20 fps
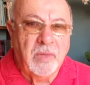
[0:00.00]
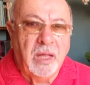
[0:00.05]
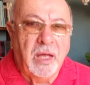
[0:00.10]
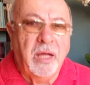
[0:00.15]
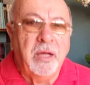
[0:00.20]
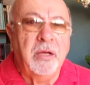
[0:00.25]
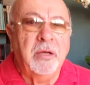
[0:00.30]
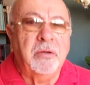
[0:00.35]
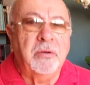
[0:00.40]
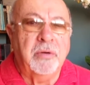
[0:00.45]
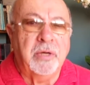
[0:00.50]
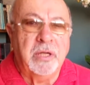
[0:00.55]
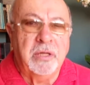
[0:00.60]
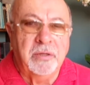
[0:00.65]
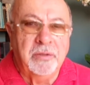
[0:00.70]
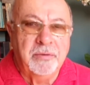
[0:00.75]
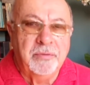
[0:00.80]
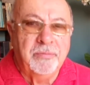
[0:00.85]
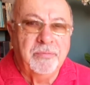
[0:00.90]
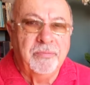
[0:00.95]
I agree.
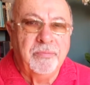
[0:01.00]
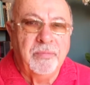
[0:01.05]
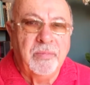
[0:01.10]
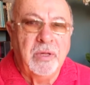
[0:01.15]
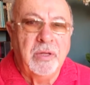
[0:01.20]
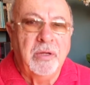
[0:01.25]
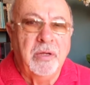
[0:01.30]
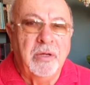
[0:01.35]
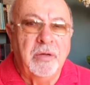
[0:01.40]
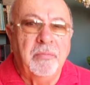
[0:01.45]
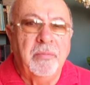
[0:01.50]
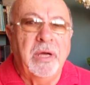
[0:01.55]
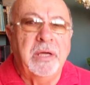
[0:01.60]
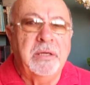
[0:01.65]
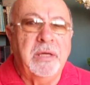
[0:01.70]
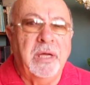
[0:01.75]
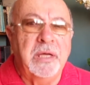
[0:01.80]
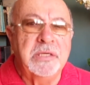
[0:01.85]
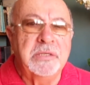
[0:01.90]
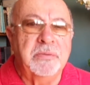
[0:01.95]
My
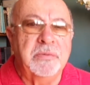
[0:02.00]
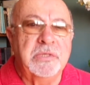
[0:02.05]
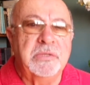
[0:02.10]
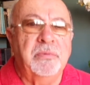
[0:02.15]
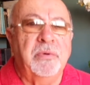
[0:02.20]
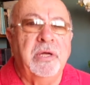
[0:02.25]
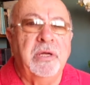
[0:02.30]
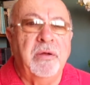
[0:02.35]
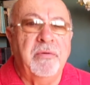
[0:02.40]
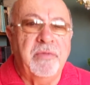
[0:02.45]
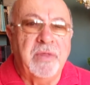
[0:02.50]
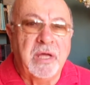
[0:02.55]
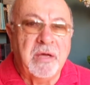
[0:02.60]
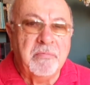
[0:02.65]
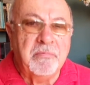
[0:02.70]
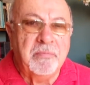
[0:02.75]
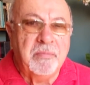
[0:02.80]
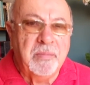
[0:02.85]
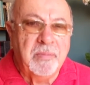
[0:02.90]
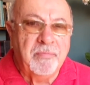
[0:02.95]
case was one of
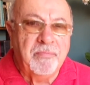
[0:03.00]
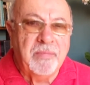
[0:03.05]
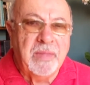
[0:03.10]
them.